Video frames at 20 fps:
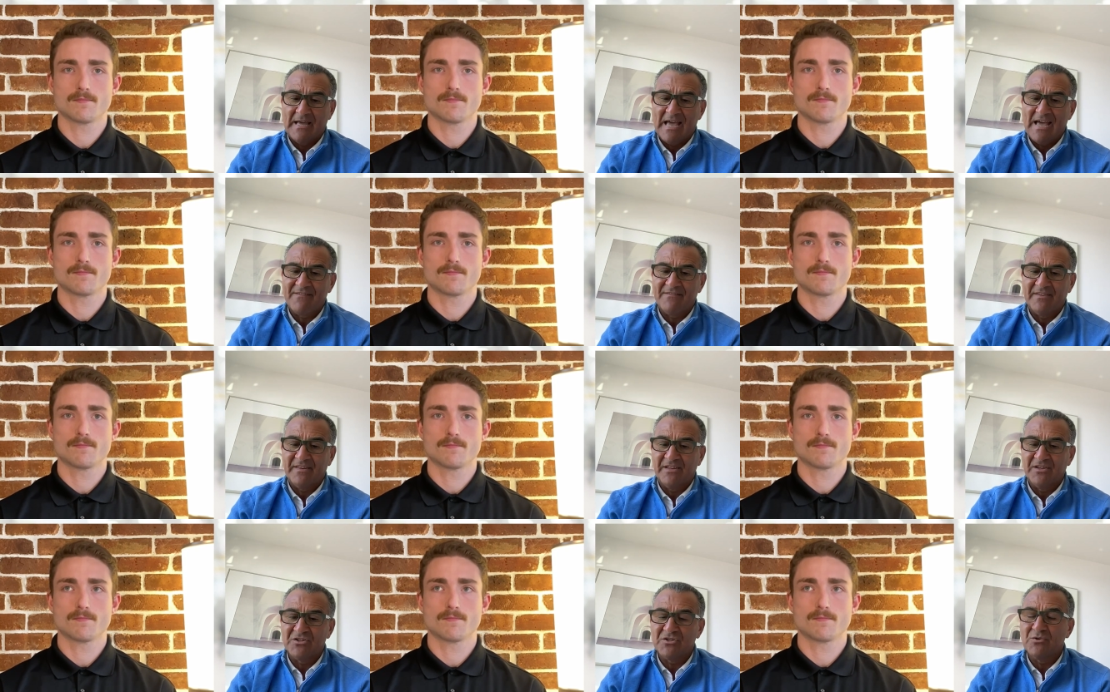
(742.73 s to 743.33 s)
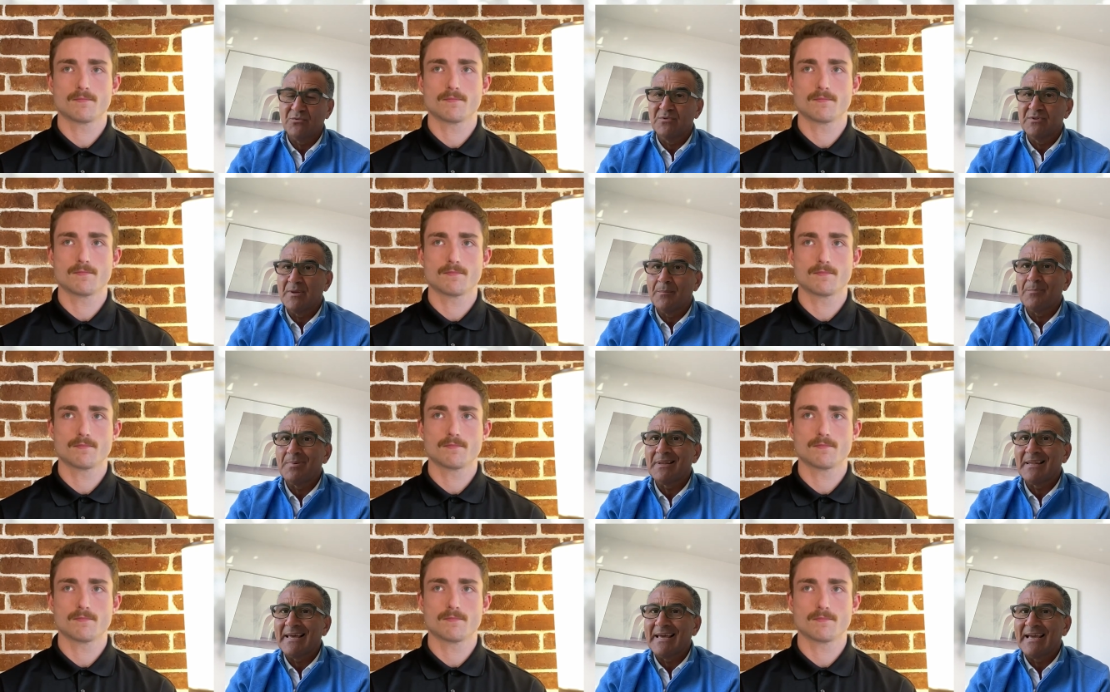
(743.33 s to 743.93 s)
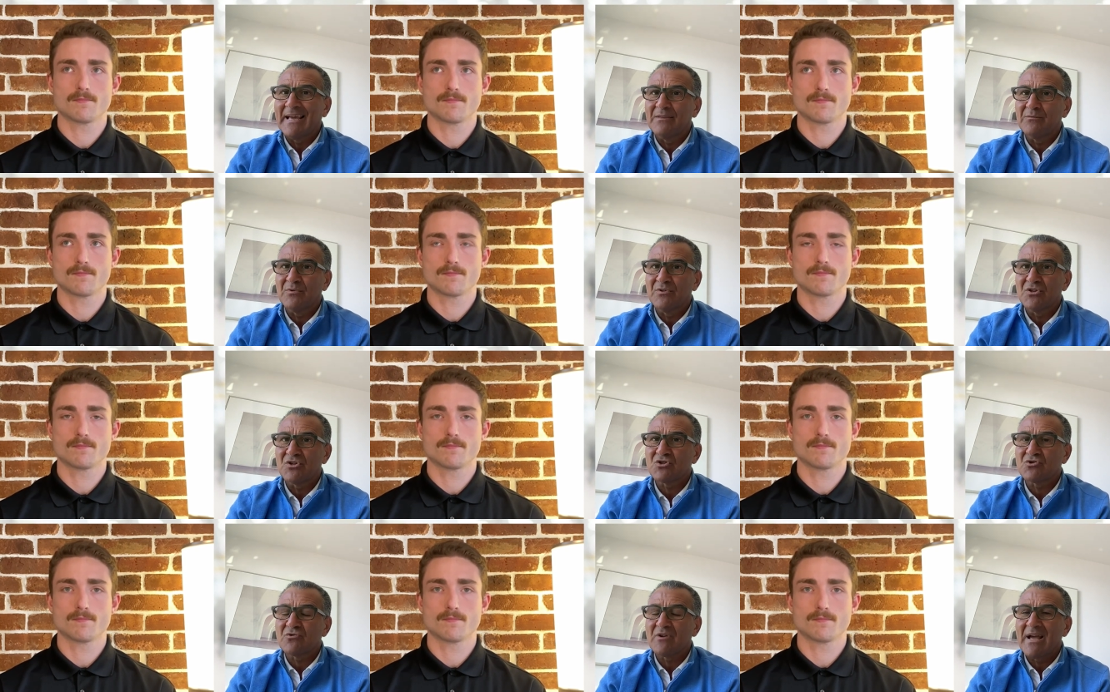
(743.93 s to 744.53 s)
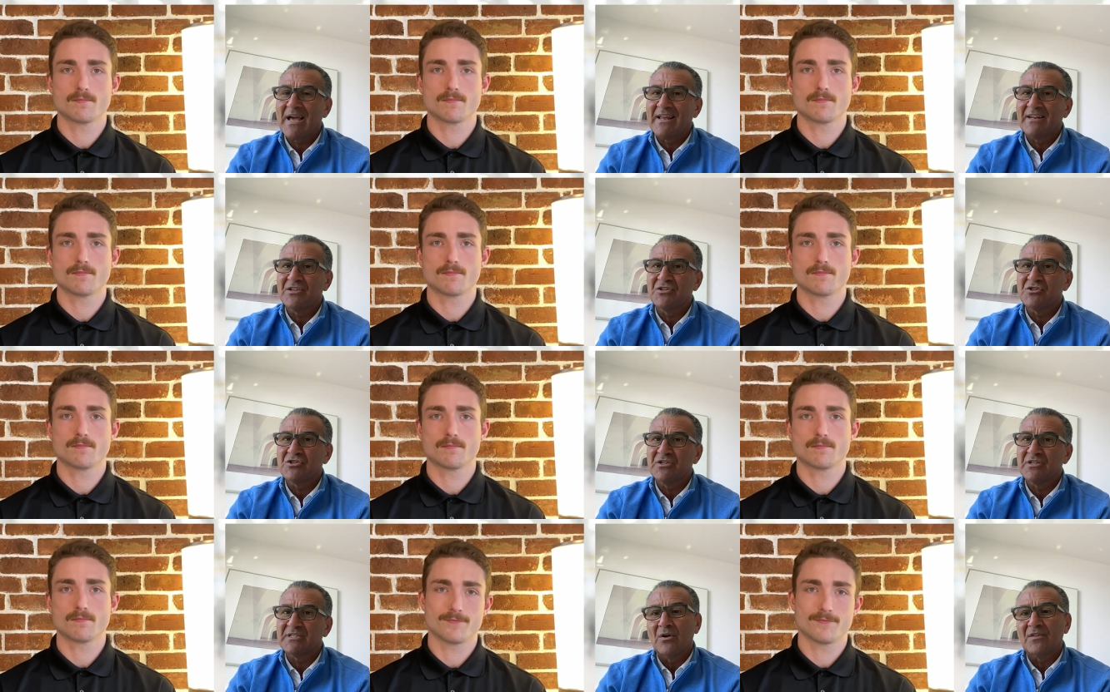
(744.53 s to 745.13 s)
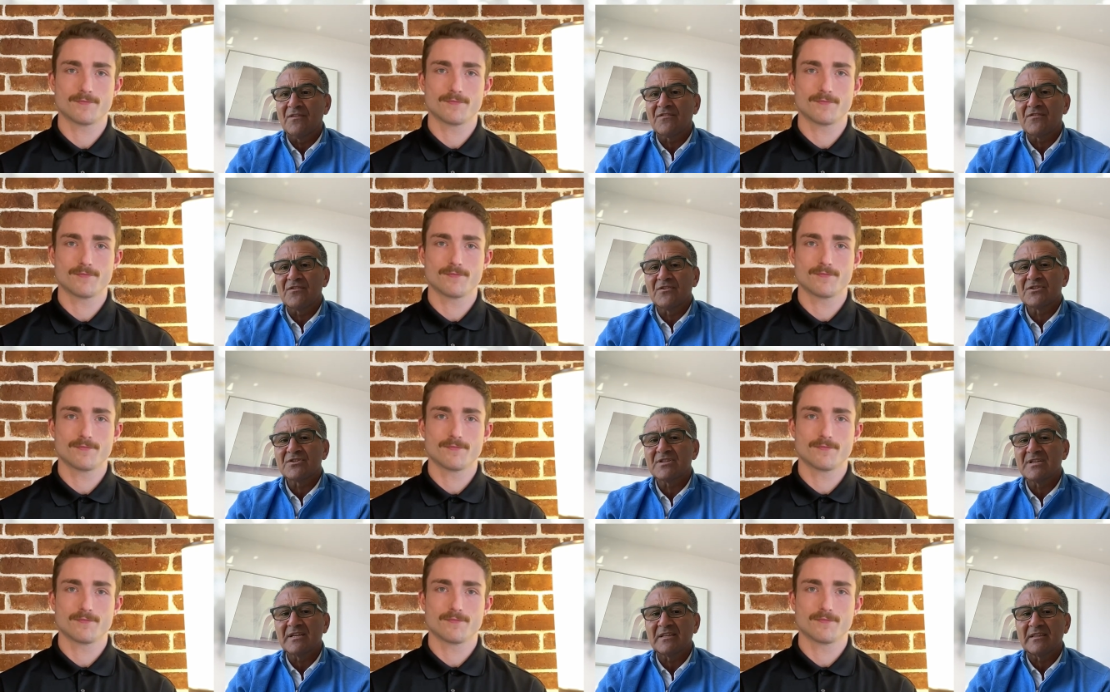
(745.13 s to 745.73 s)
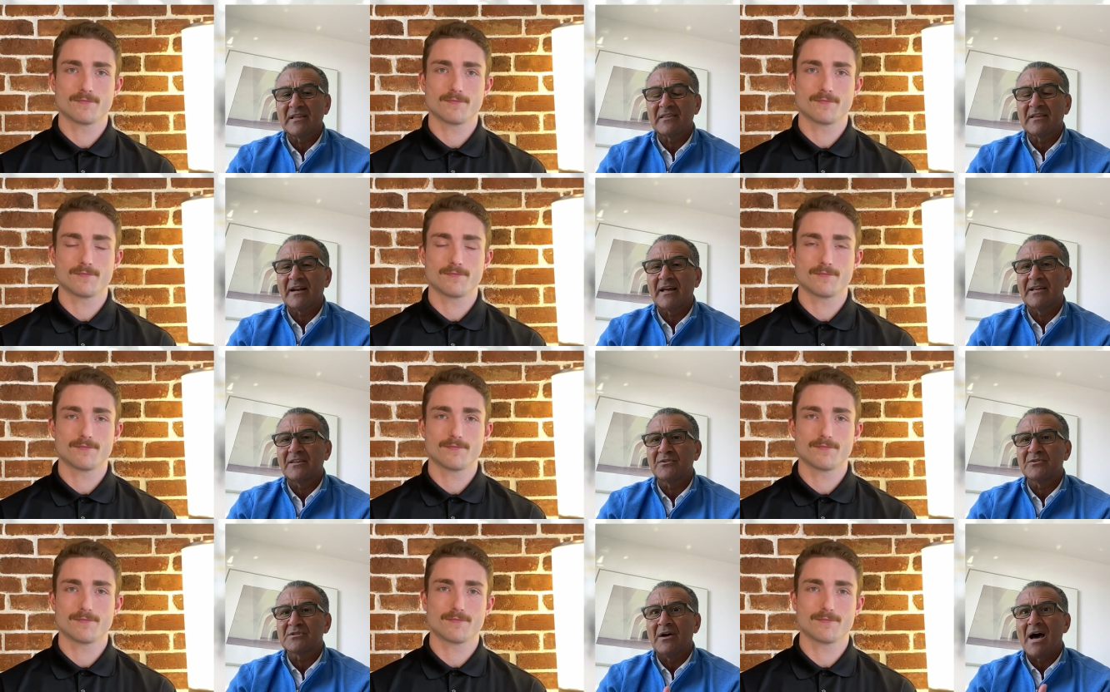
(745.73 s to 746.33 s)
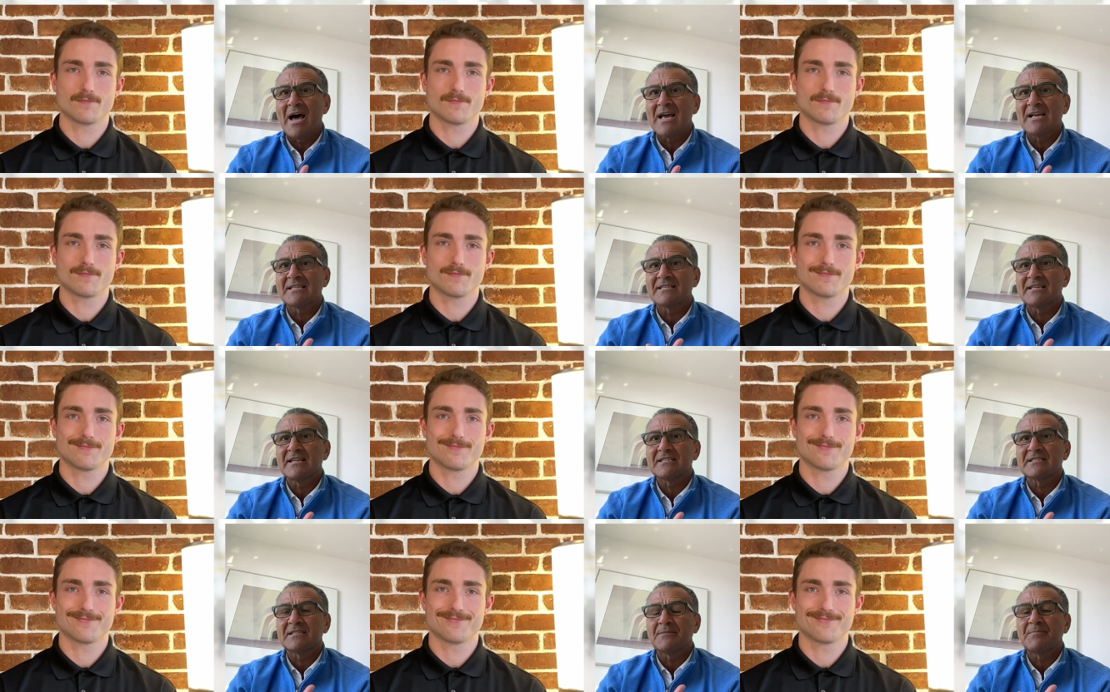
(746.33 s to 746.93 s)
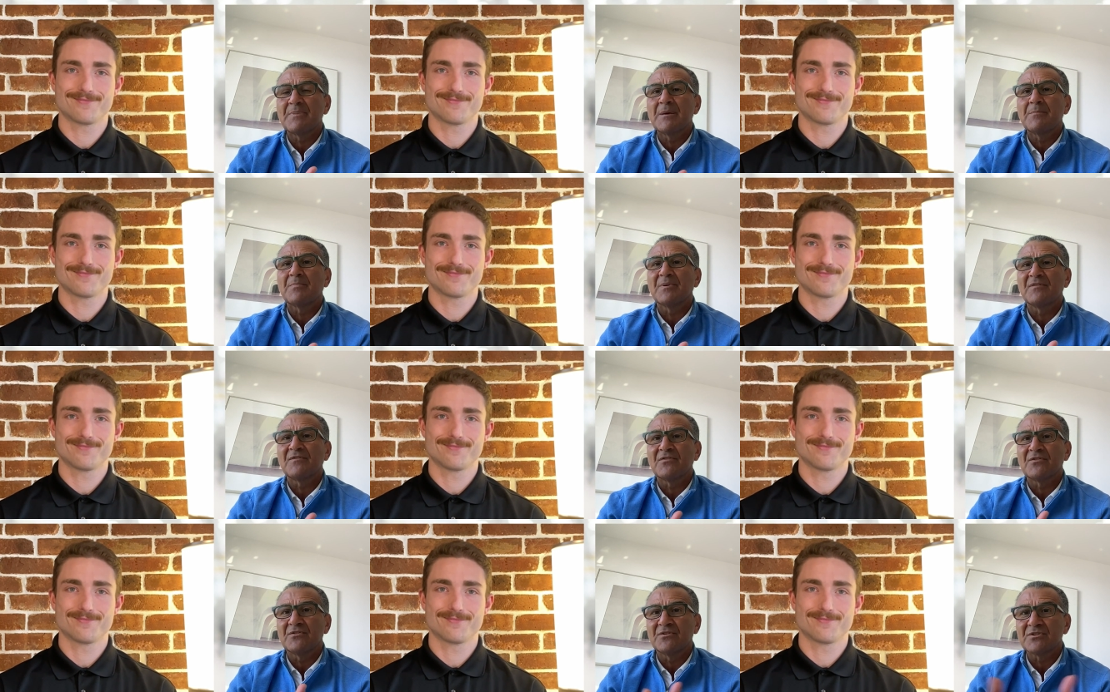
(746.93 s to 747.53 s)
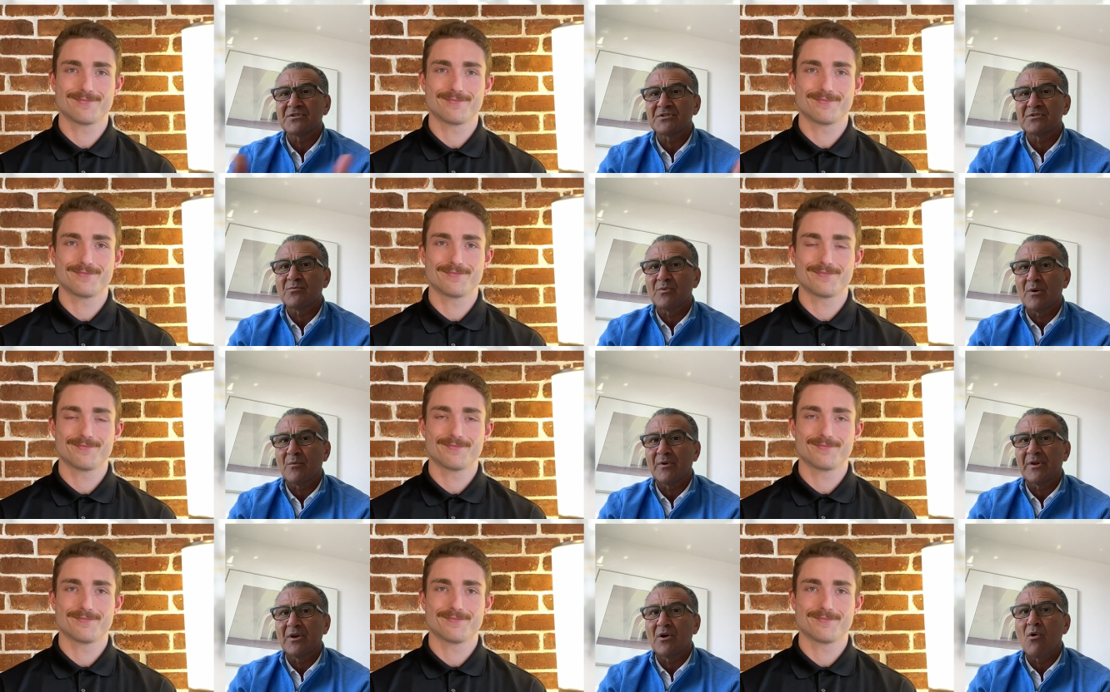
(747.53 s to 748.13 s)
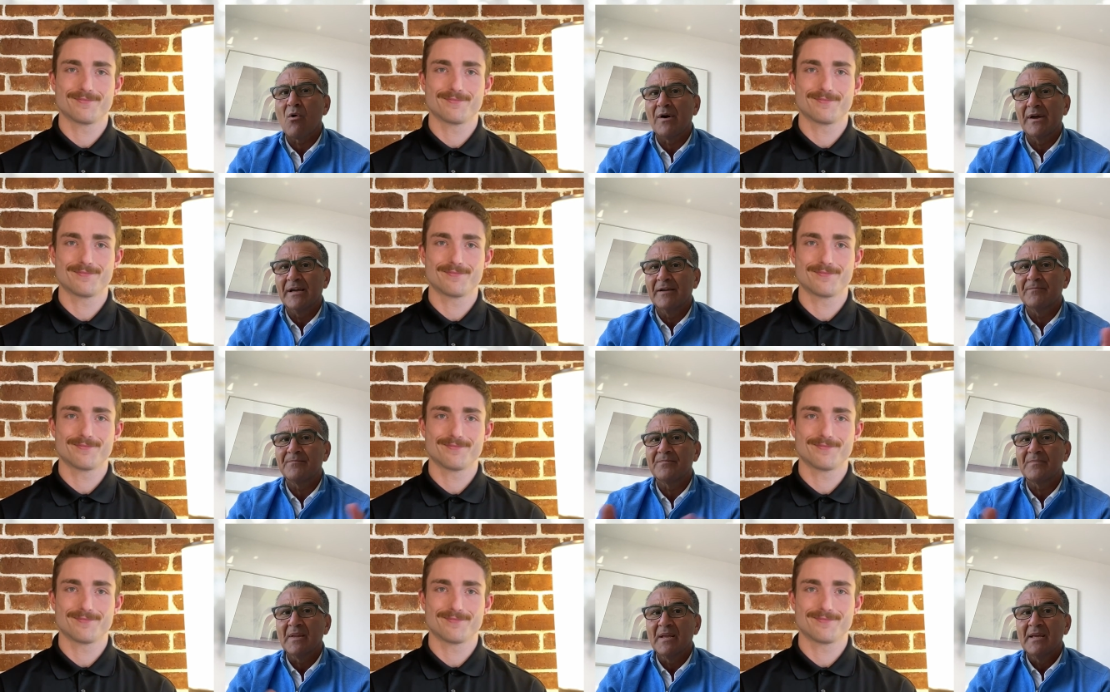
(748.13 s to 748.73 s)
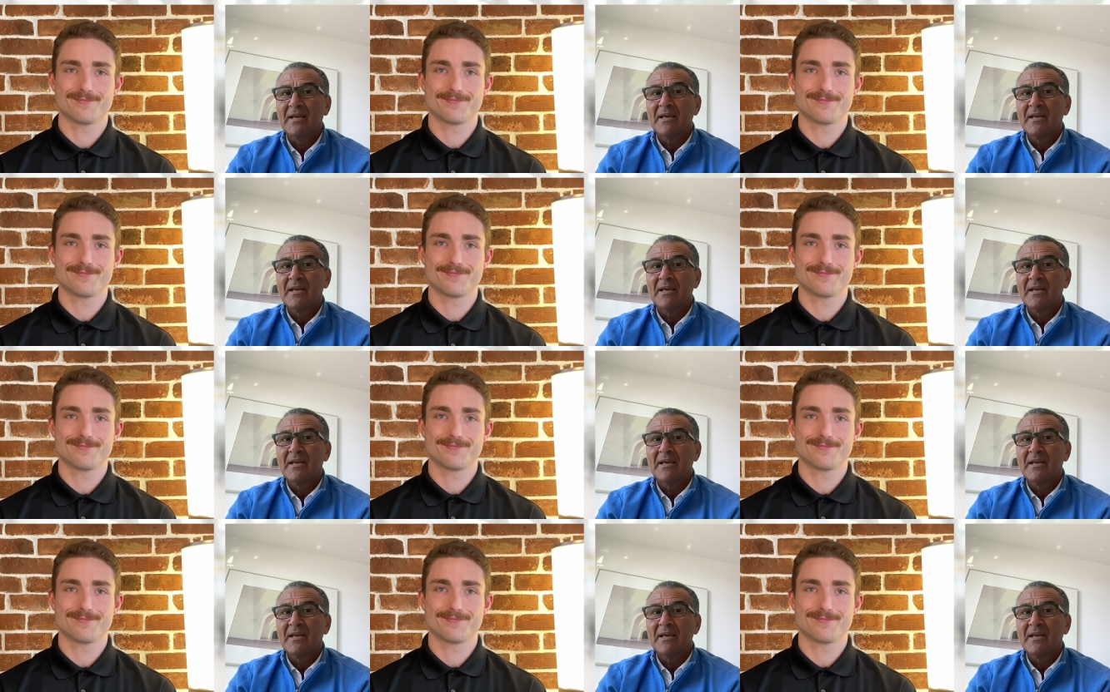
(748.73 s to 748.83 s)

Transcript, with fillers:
Speaker 1: having issue with the plan, with the strategies? The first thing that, I do is I assess the people first when we go in.